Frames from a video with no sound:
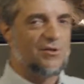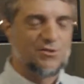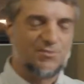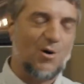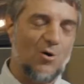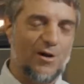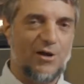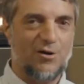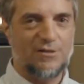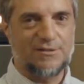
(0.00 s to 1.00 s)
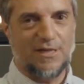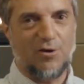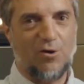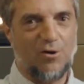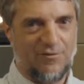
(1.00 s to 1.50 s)
small areas that
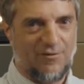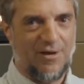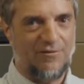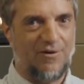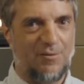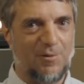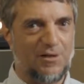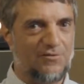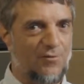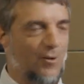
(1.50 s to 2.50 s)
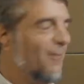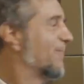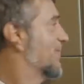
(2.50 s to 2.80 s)
are hard to find a fireplace for.